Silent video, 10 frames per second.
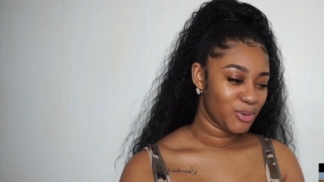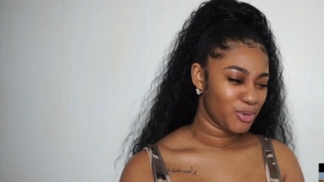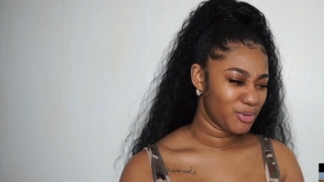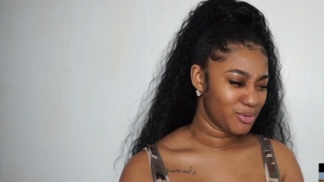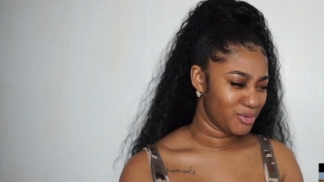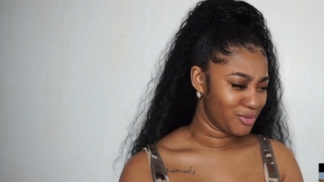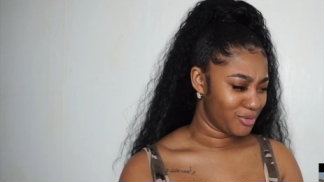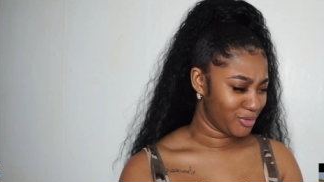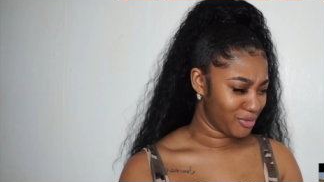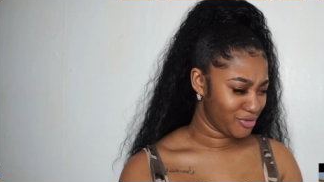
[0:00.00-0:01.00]
Ooh,
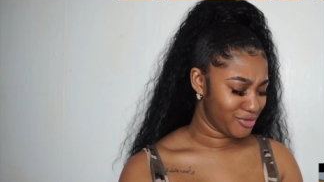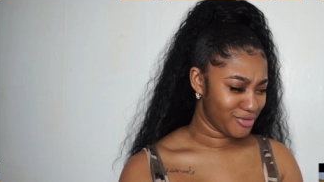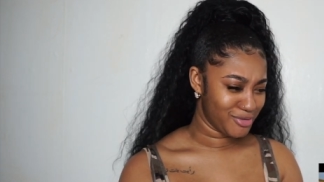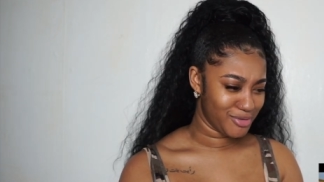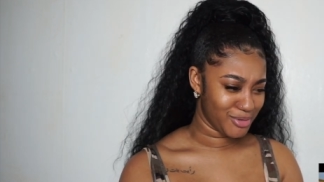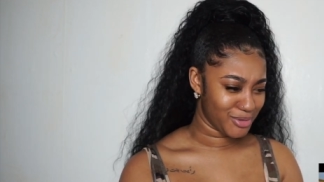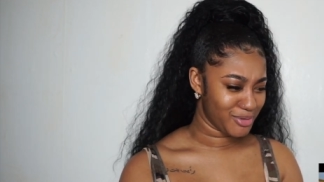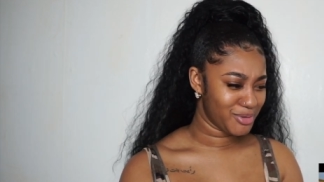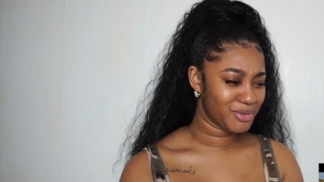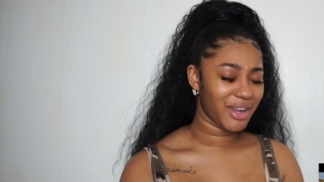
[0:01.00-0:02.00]
ooh.
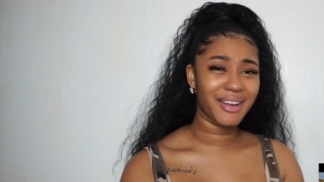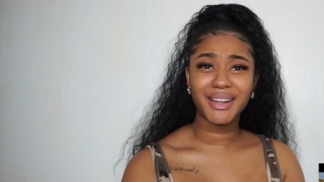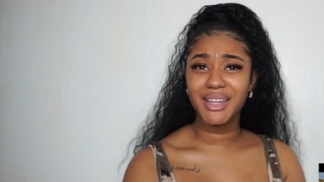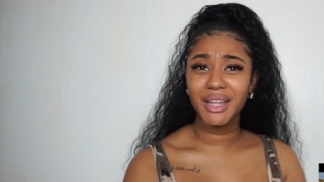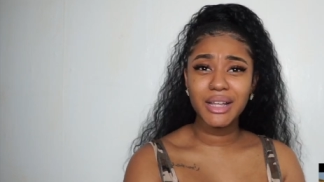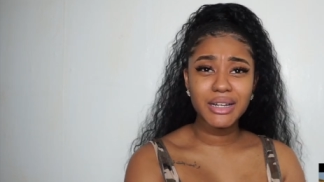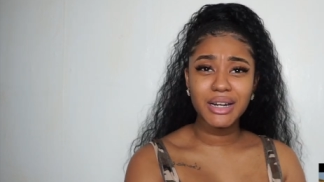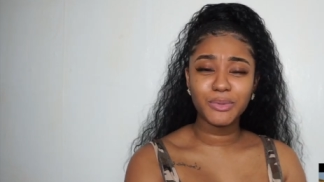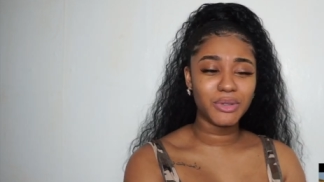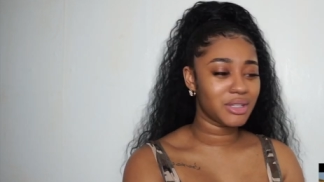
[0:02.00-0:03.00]
Oh, they are killing
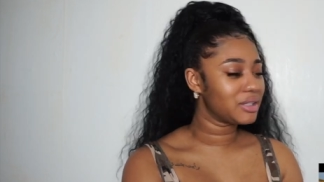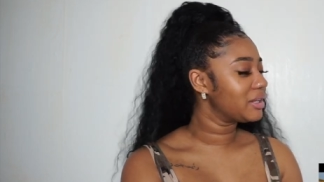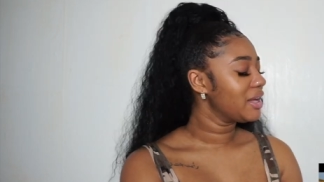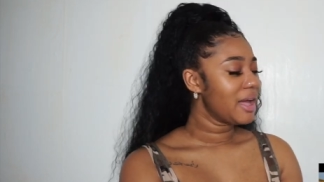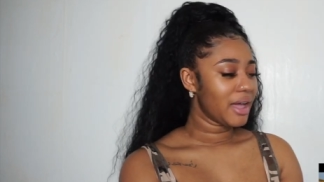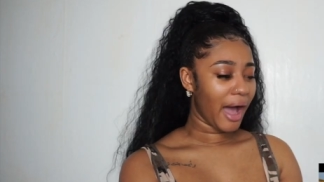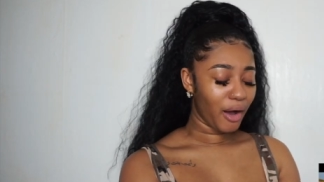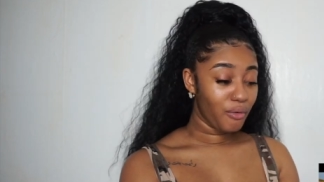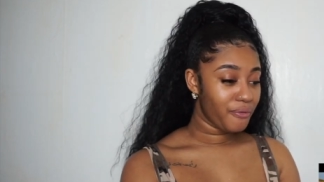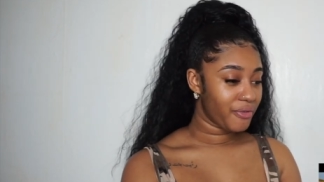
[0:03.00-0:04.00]
it with the
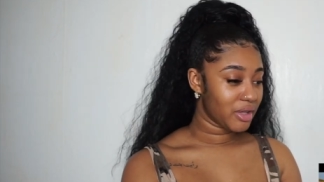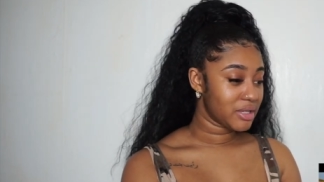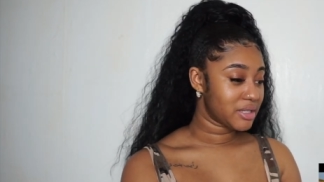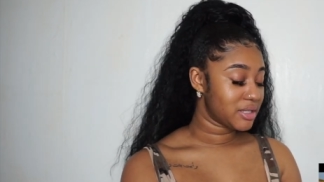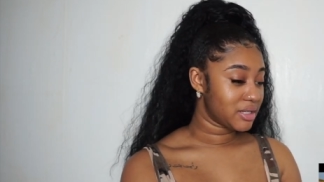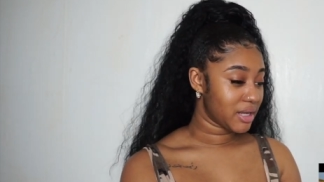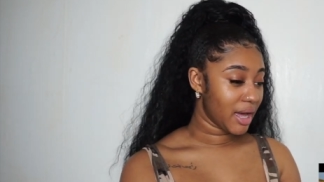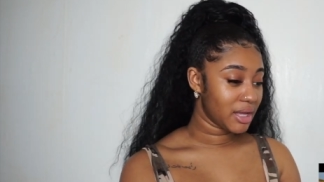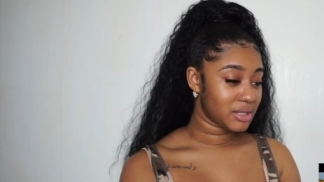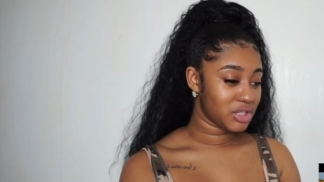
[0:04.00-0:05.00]
outfits.
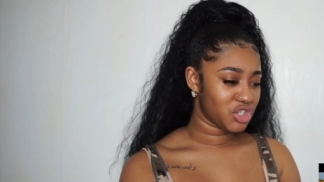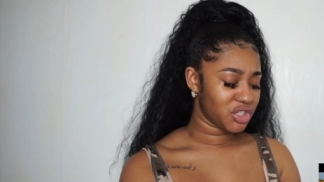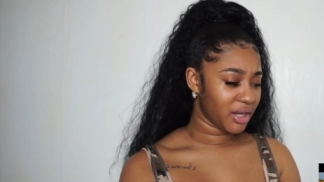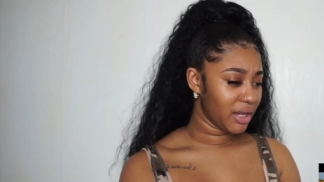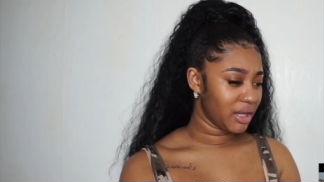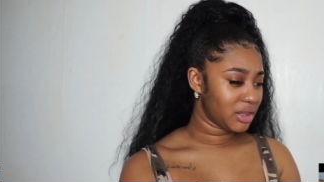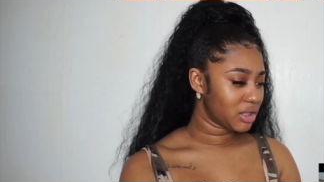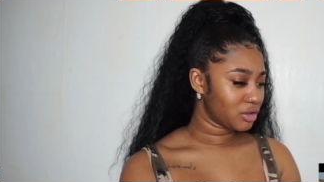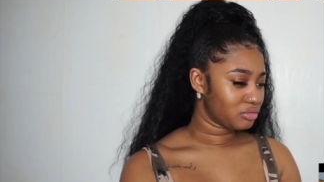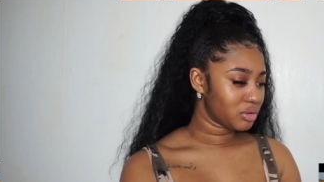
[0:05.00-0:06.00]
Yes, Jade,
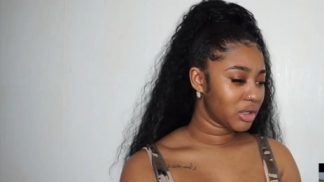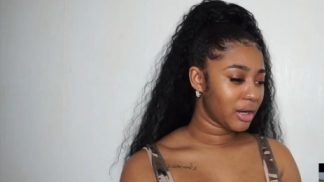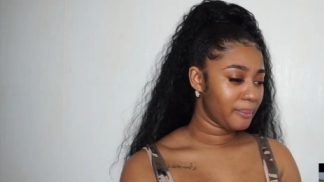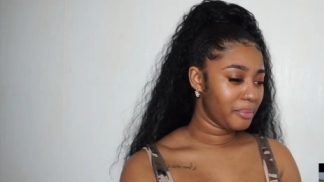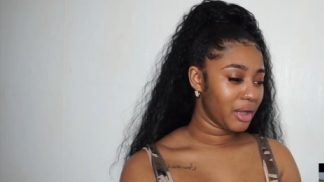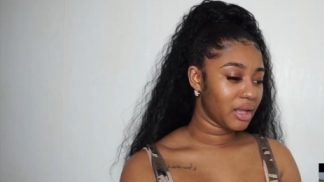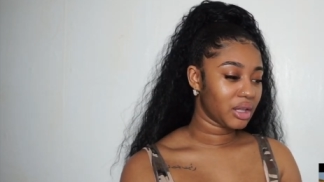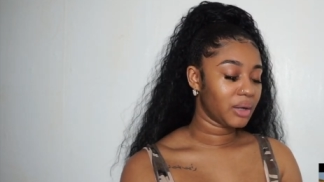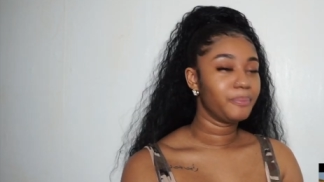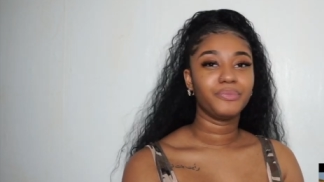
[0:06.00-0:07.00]
the green and
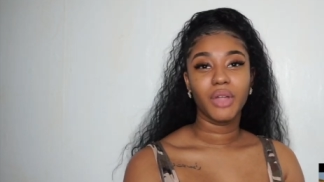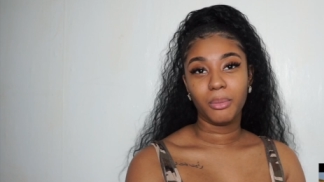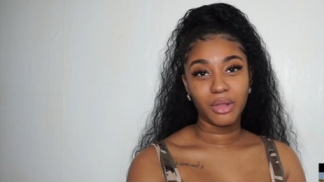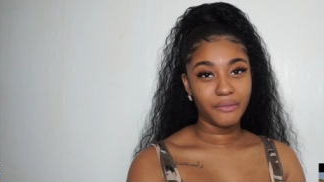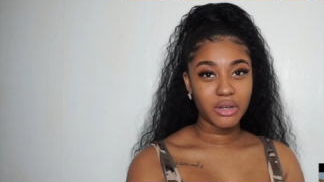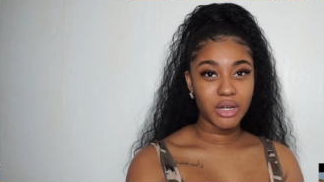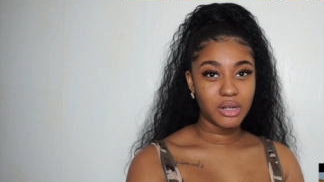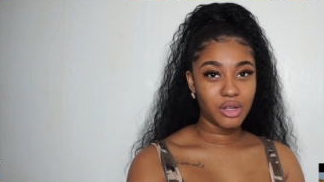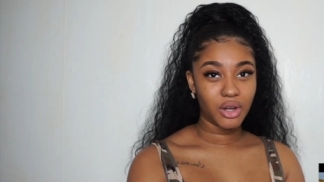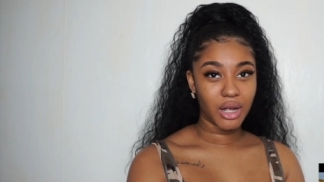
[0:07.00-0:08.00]
pink. I'm loving the
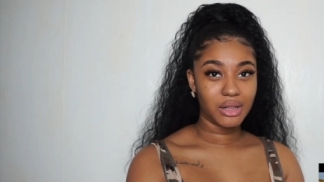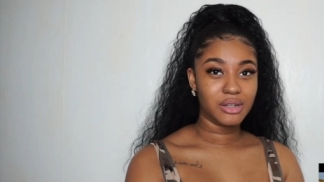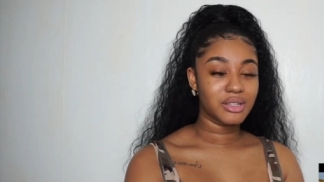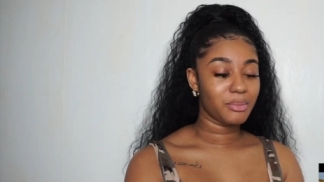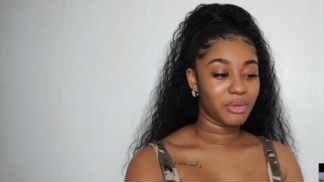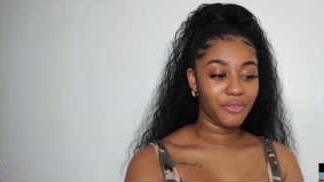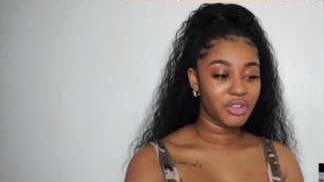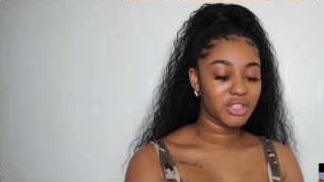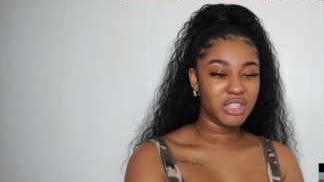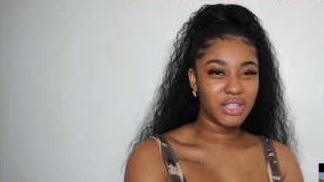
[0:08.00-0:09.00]
neon colors. I'm loving
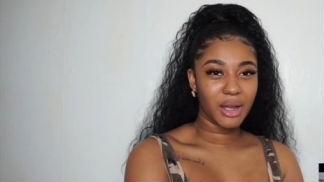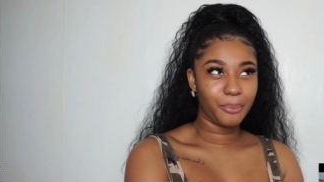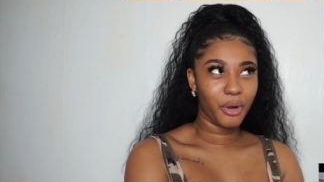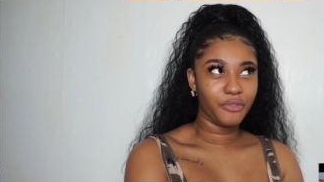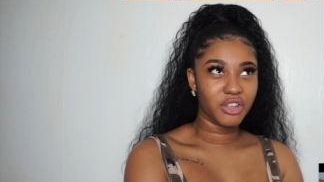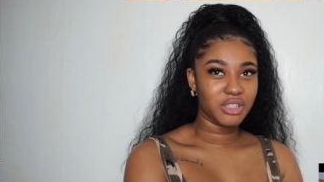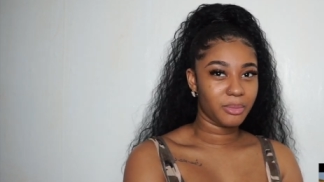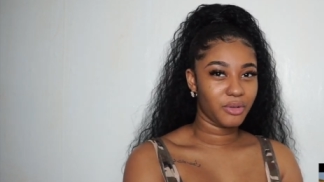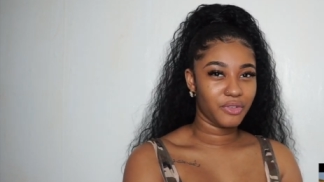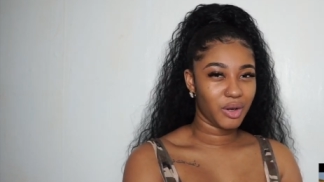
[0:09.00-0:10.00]
this is like a perfect
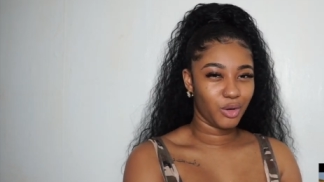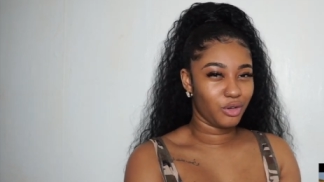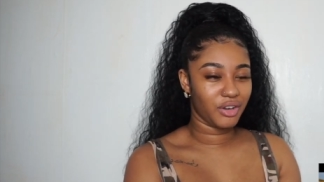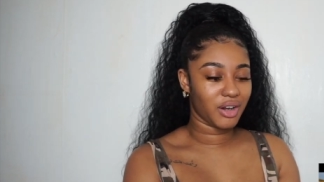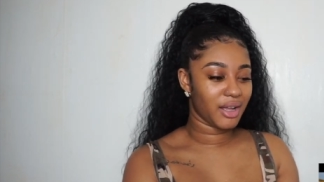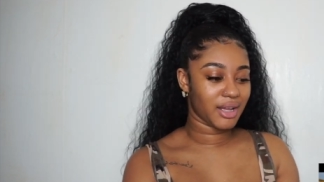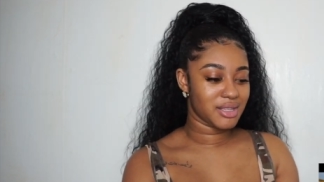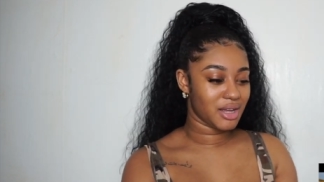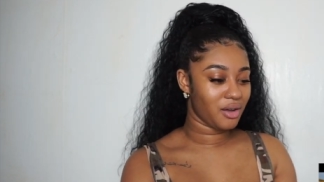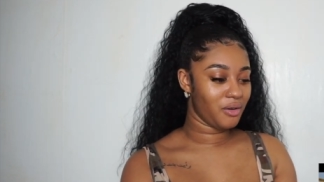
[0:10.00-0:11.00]
summer video already. I can
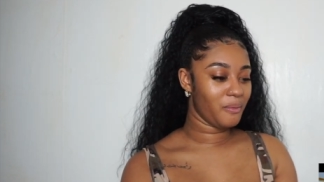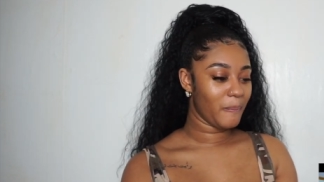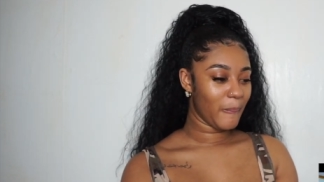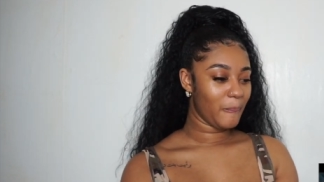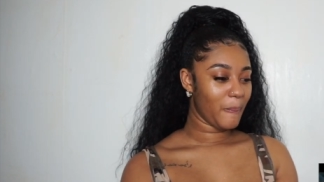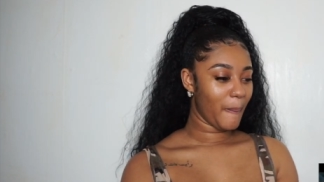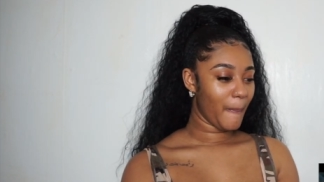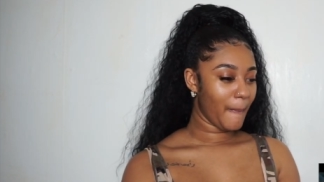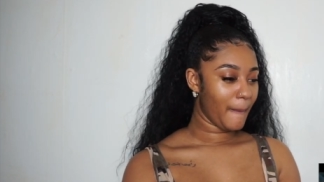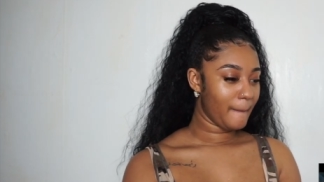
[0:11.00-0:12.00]
tell.
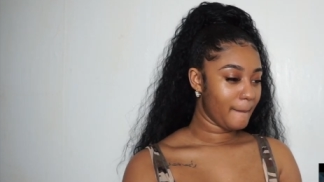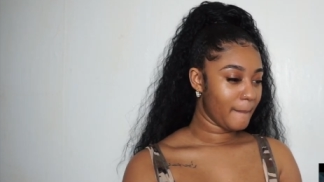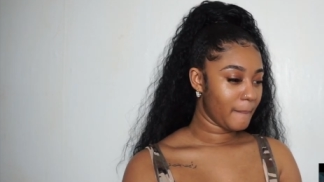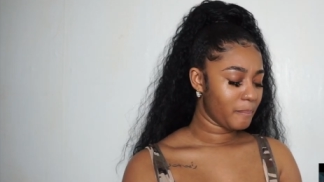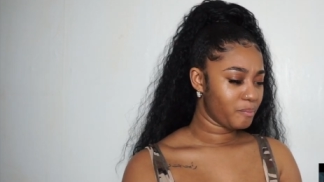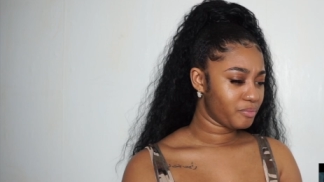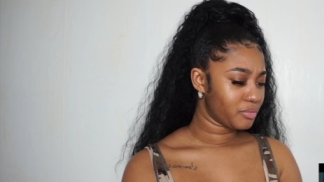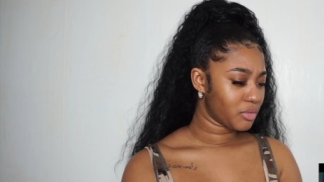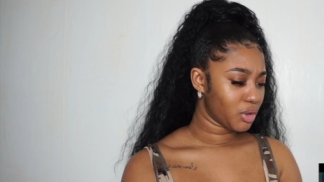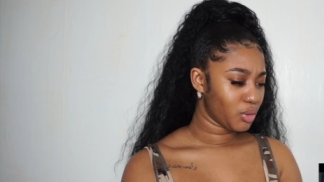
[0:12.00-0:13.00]
Steady, are
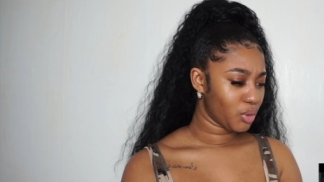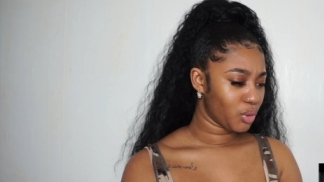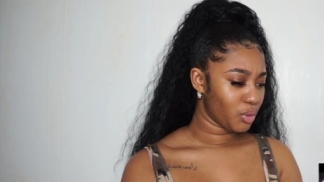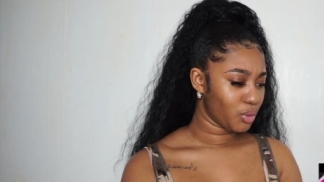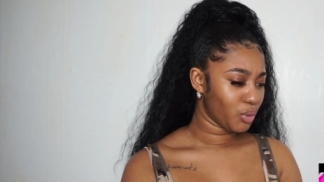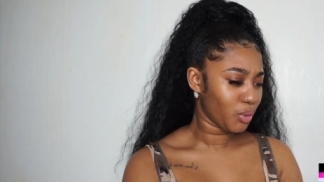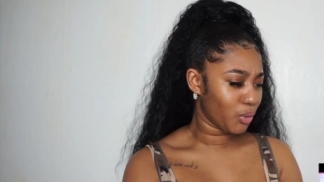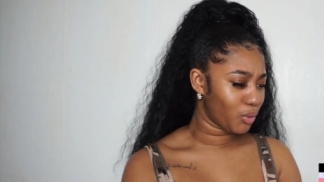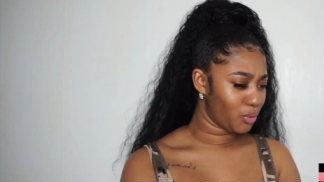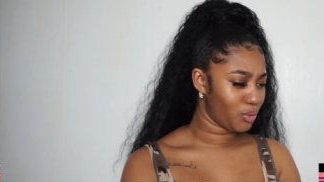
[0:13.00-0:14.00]
you ready? Are
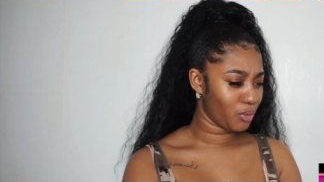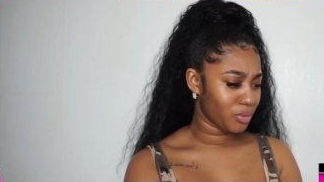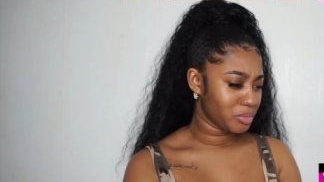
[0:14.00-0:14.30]
you ready?